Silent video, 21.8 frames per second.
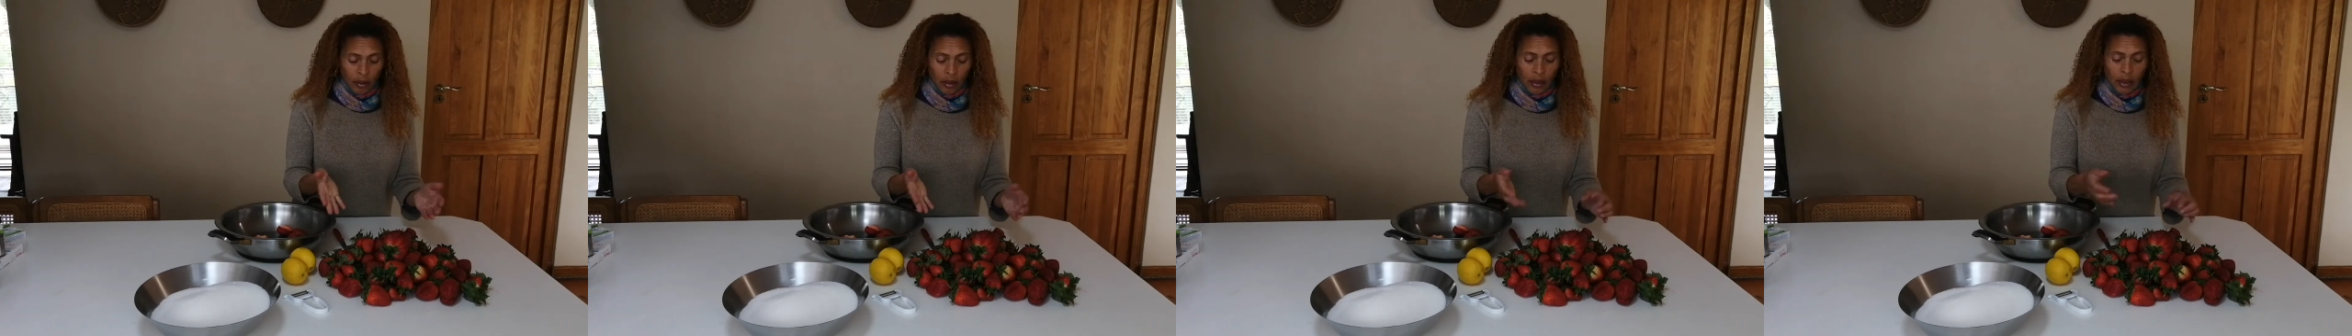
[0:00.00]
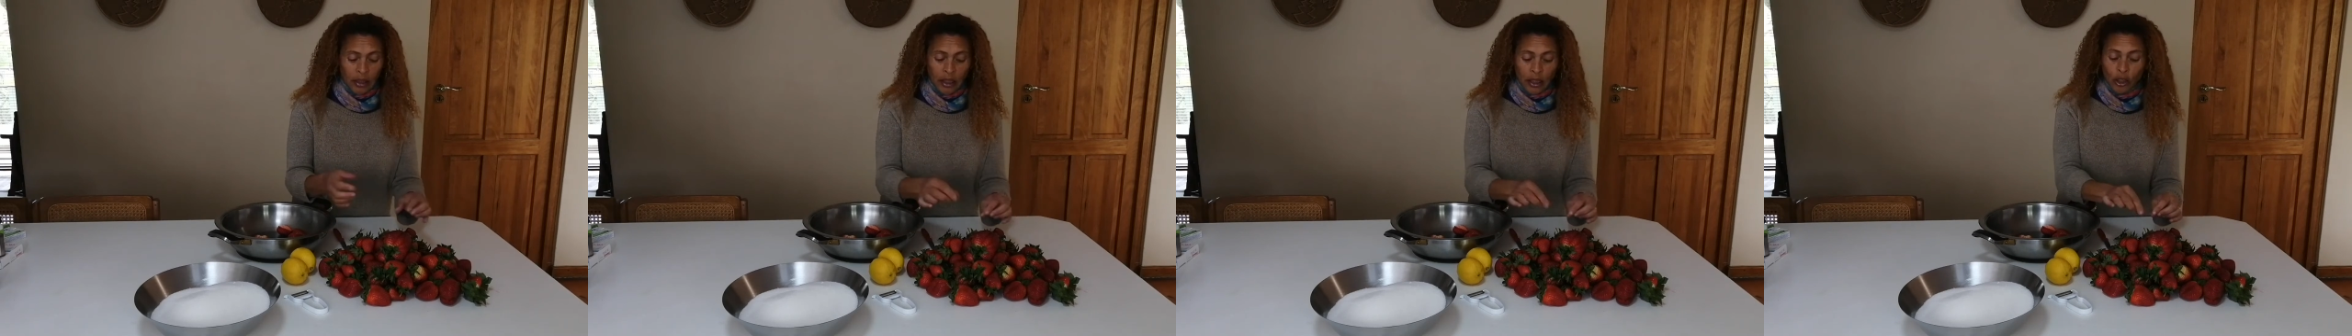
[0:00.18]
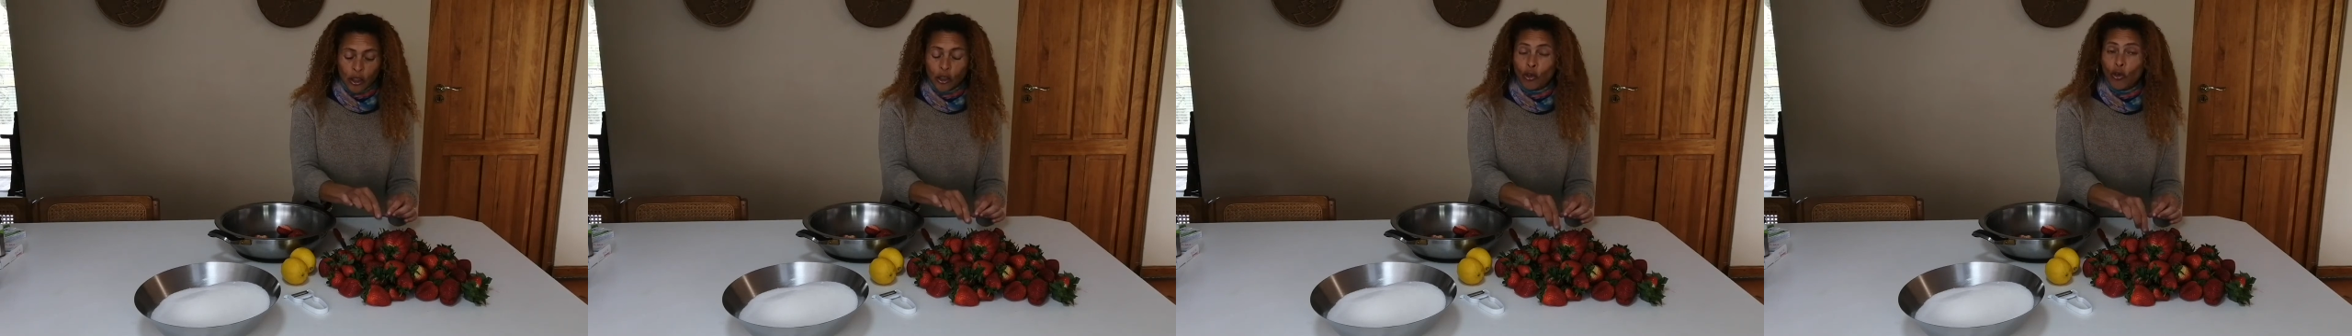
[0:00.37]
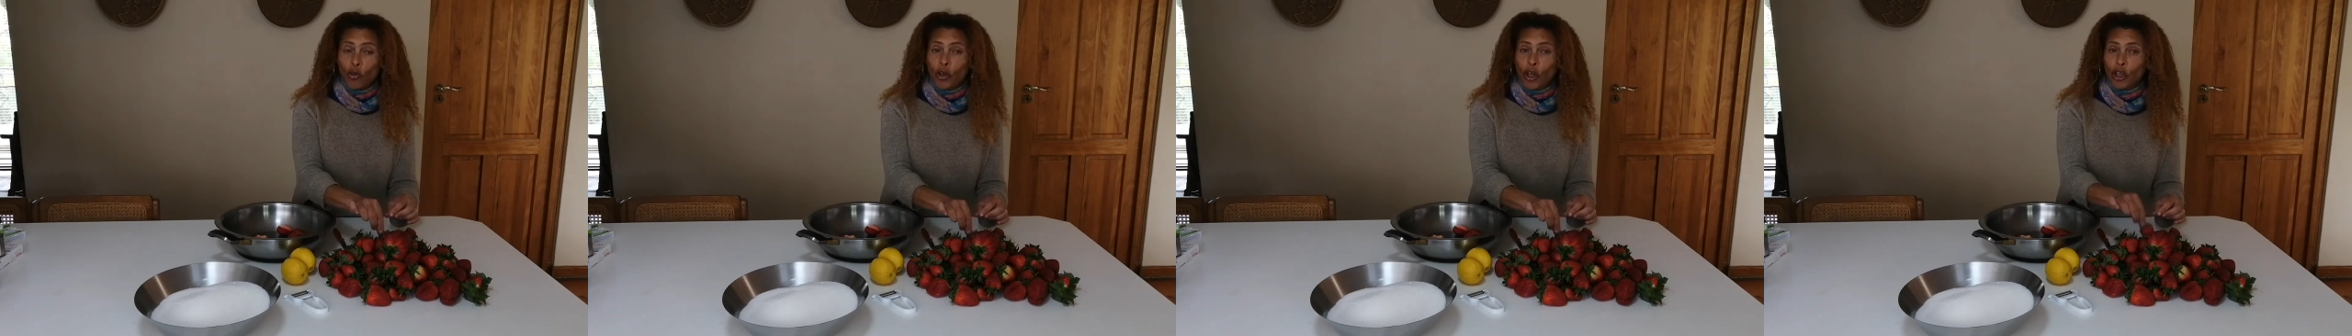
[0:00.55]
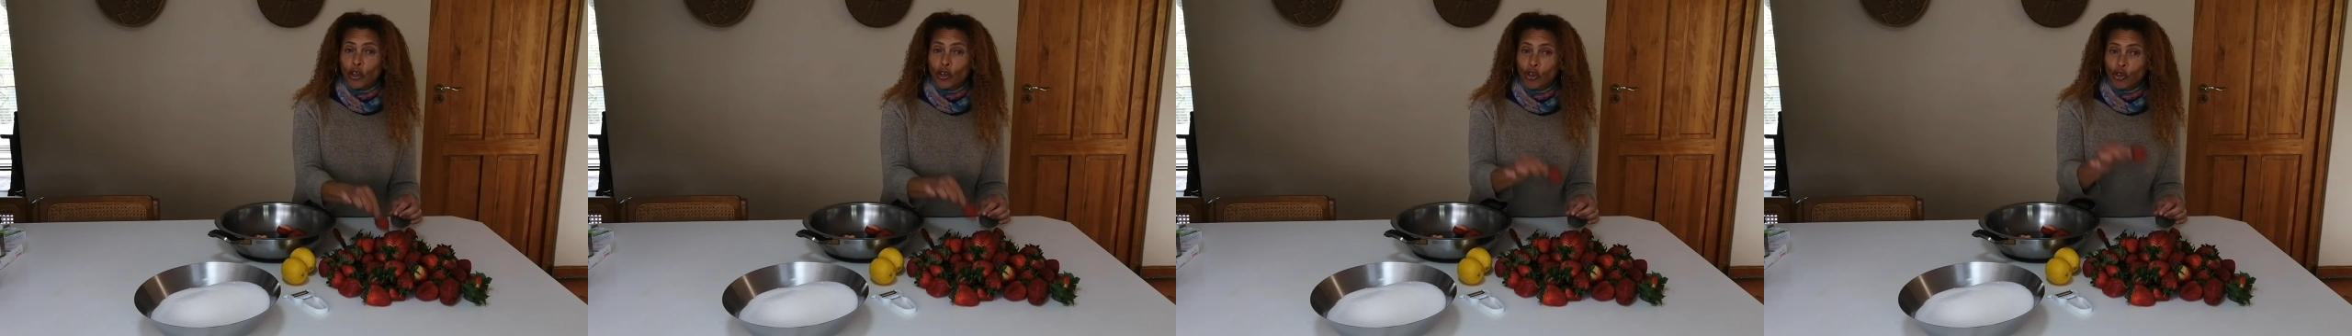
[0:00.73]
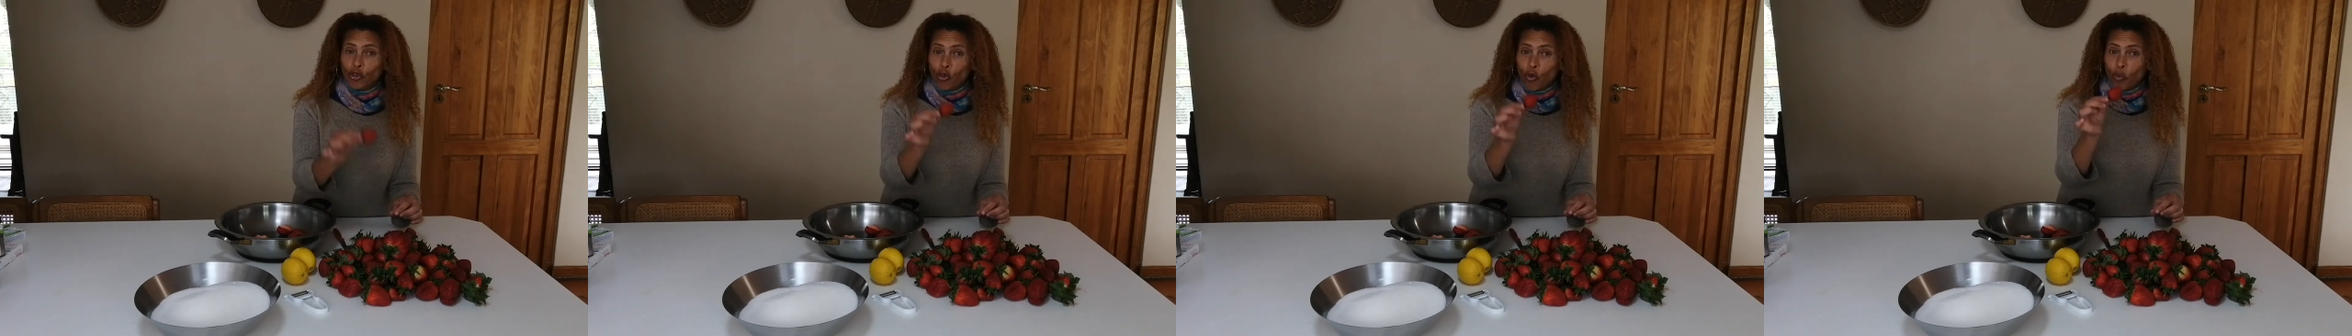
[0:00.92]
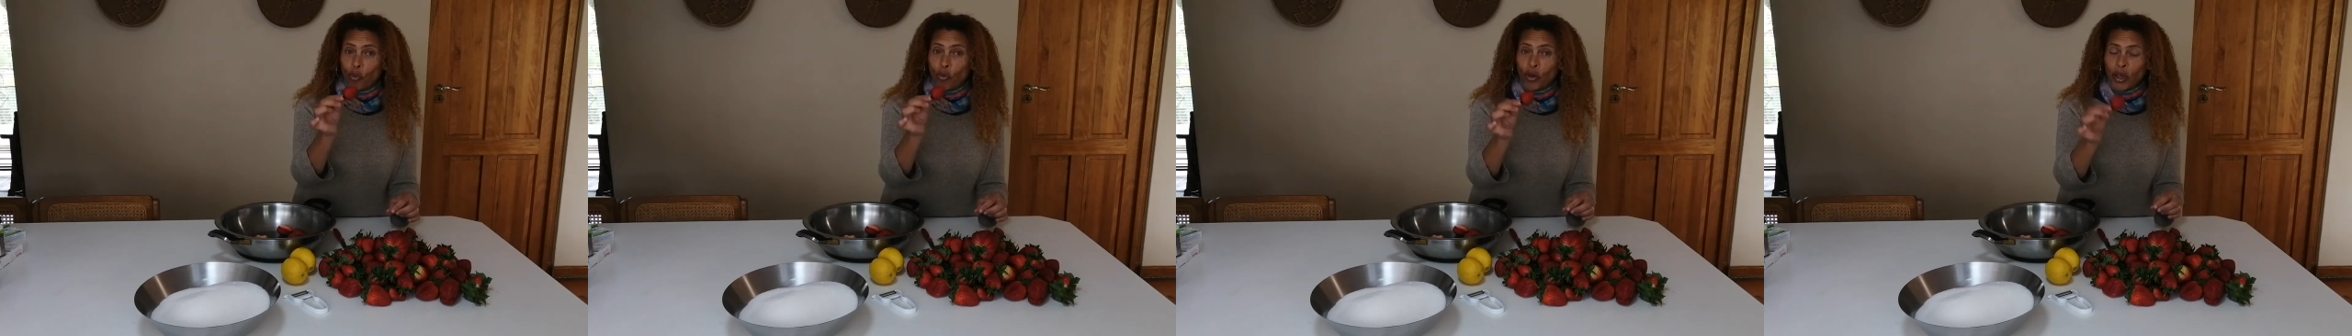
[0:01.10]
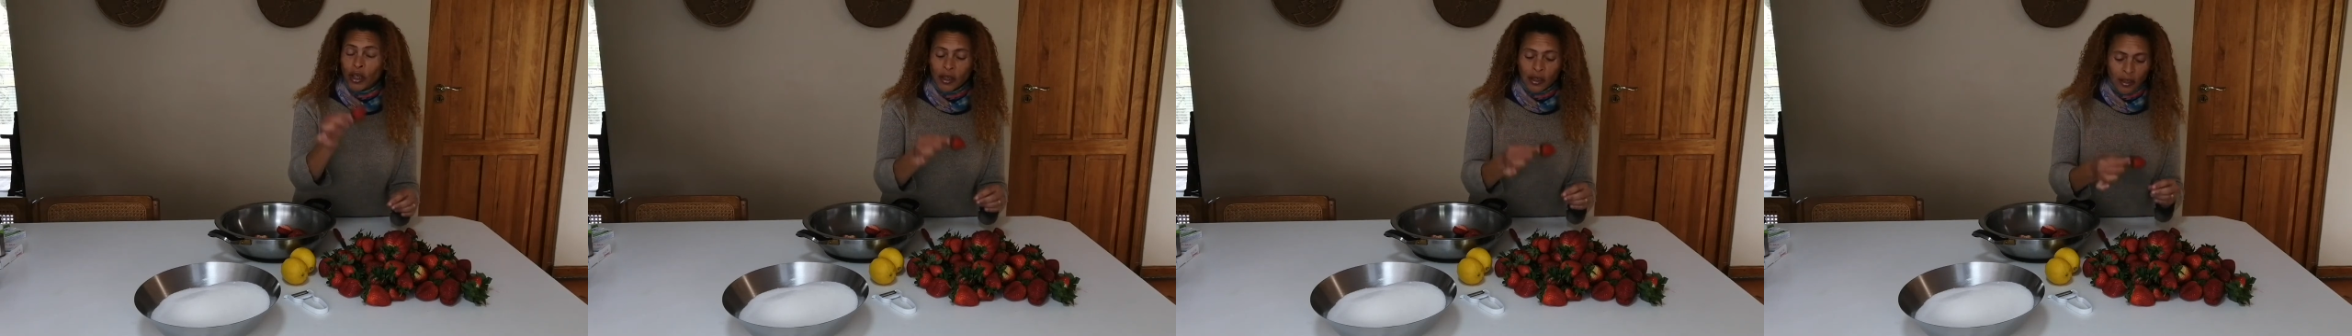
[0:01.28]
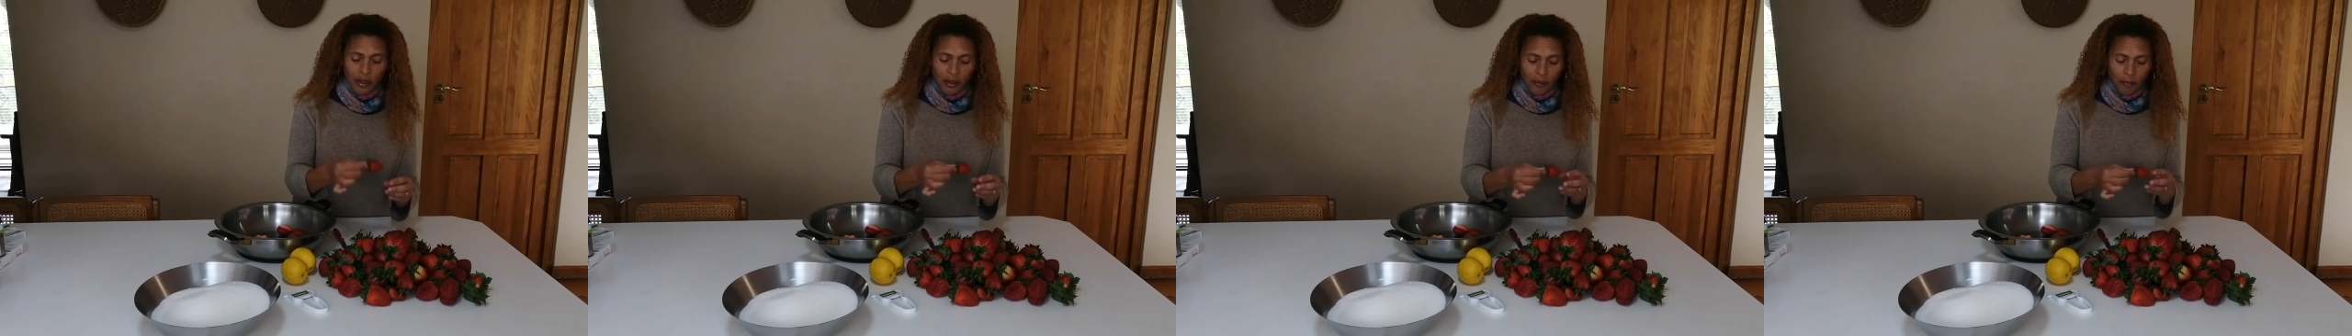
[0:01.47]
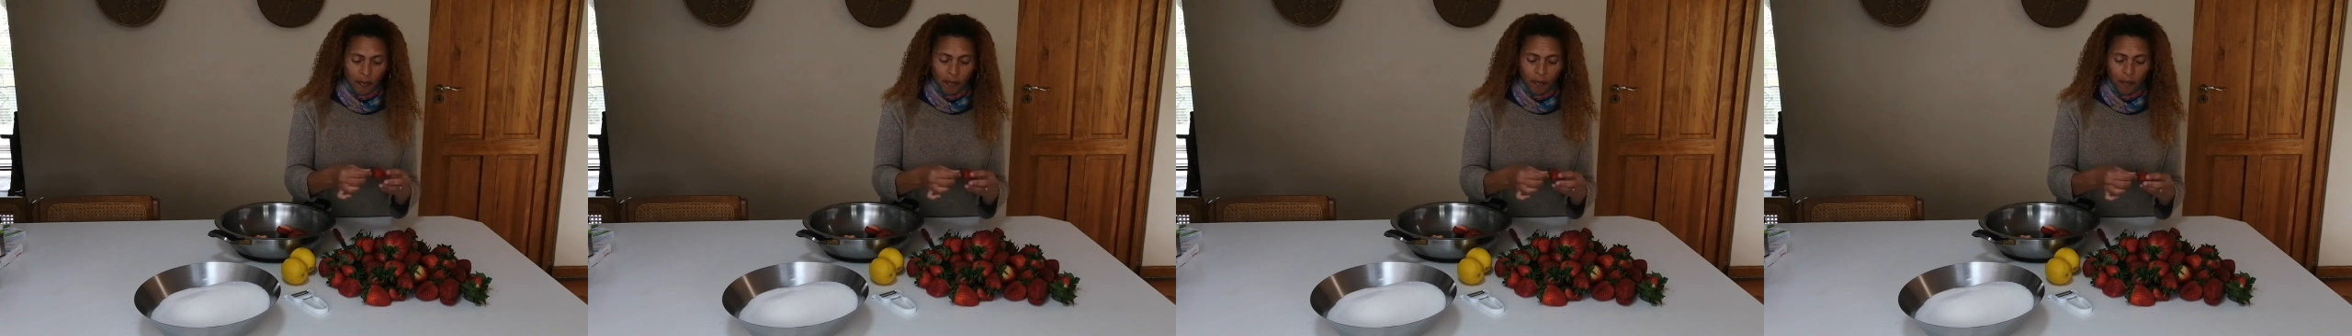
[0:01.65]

destalking strawberries,